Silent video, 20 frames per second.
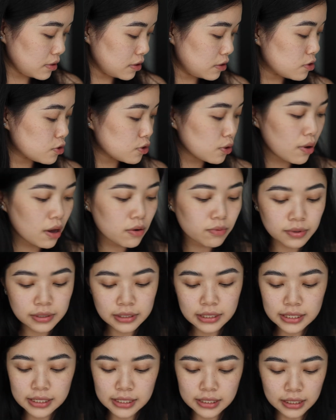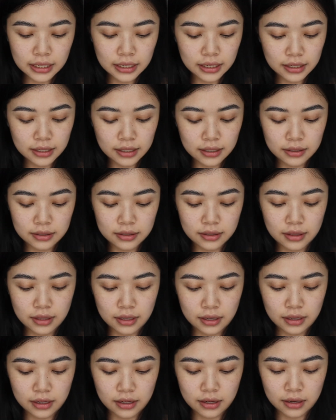So I wouldn't say
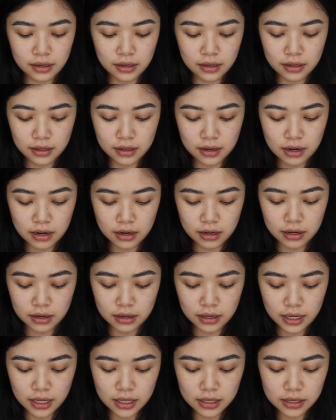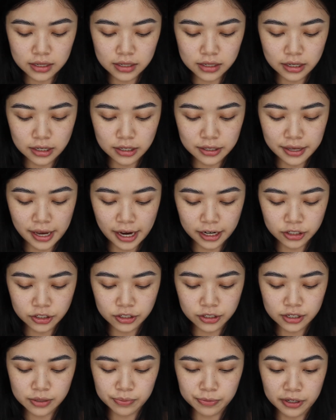the instant
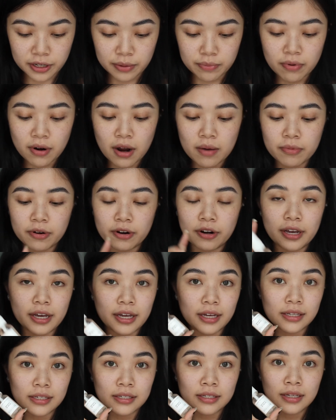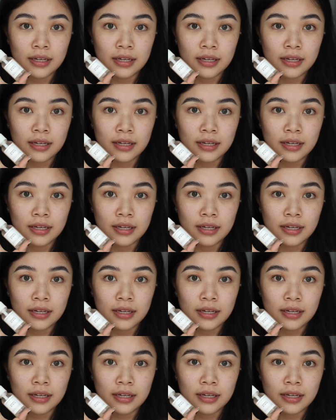texture smoothing primer is